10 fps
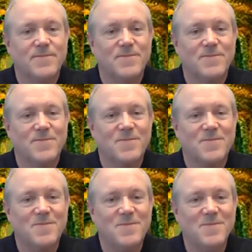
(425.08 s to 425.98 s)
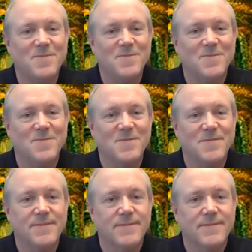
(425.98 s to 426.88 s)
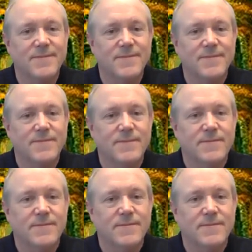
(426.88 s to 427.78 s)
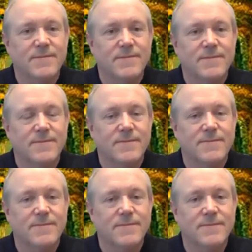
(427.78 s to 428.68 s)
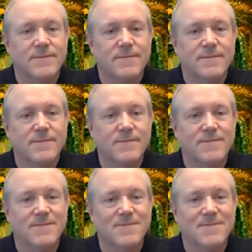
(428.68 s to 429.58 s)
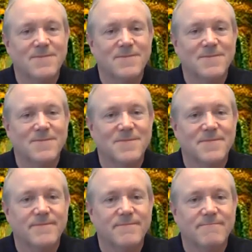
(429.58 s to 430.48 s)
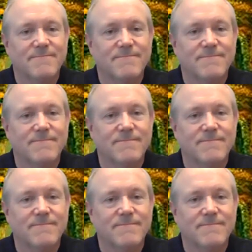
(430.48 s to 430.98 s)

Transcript: No words are spoken by the person on screen.